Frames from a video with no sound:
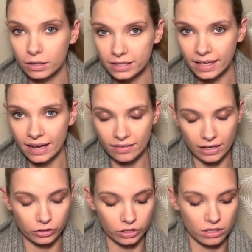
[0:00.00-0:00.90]
I'm going to take
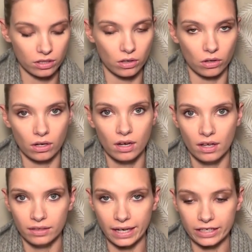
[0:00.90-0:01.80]
that just along
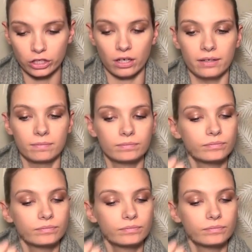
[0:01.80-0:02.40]
the lash line.